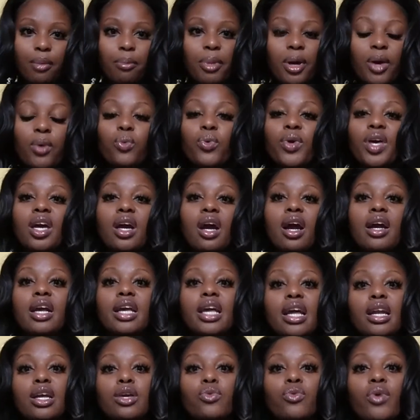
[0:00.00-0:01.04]
But we are
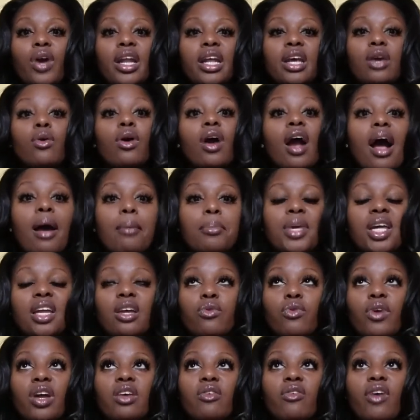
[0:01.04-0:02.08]
getting ready, or I'm getting
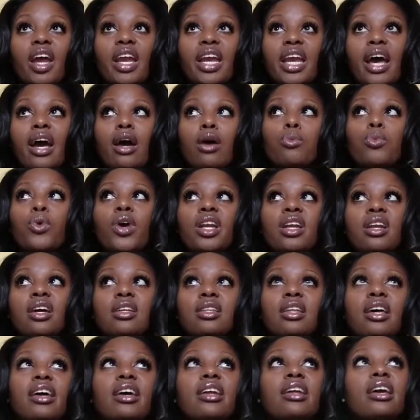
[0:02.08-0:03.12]
ready right now. I'm waiting on
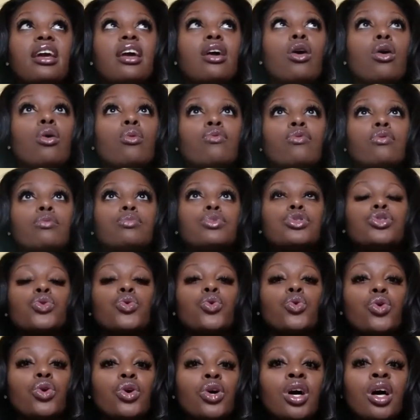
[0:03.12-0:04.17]
Leia to get home from
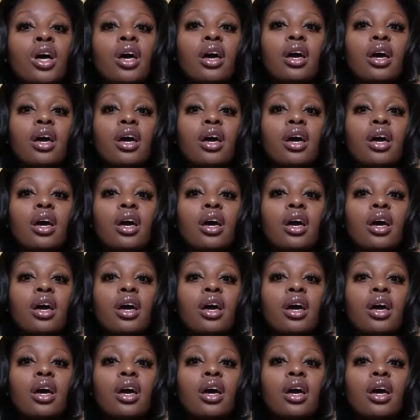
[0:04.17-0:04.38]
school